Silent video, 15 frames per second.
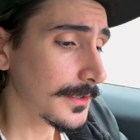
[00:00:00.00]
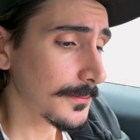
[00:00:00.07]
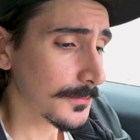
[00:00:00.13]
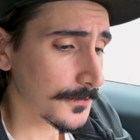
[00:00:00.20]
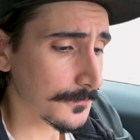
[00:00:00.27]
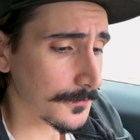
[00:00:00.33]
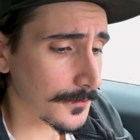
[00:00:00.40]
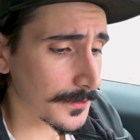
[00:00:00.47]

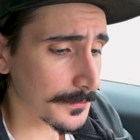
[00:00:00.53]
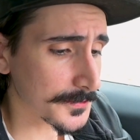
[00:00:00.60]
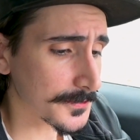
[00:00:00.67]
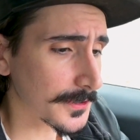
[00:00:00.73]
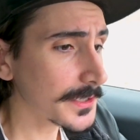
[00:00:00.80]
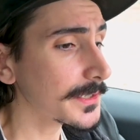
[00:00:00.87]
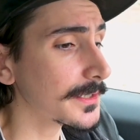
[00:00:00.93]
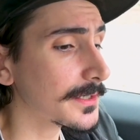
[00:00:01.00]
before I'm
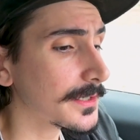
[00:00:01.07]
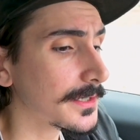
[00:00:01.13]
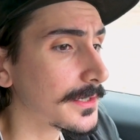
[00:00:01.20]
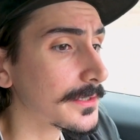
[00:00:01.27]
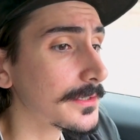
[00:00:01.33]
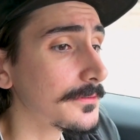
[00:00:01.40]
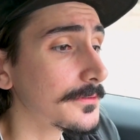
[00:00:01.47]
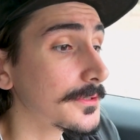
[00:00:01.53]
starting to get
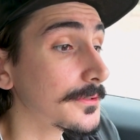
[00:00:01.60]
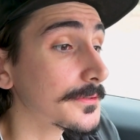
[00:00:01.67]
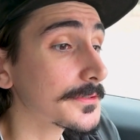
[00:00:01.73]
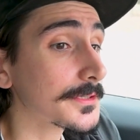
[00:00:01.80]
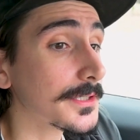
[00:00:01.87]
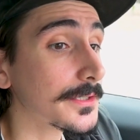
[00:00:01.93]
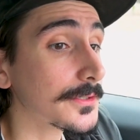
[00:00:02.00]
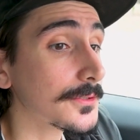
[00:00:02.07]
hot, even though it's
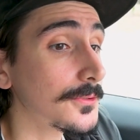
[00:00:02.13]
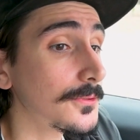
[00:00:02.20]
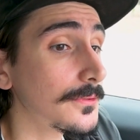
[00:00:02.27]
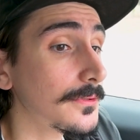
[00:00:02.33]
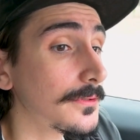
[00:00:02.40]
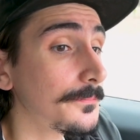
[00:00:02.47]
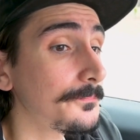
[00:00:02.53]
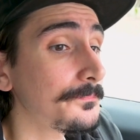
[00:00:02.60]
kind of
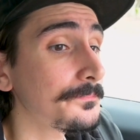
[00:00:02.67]
cool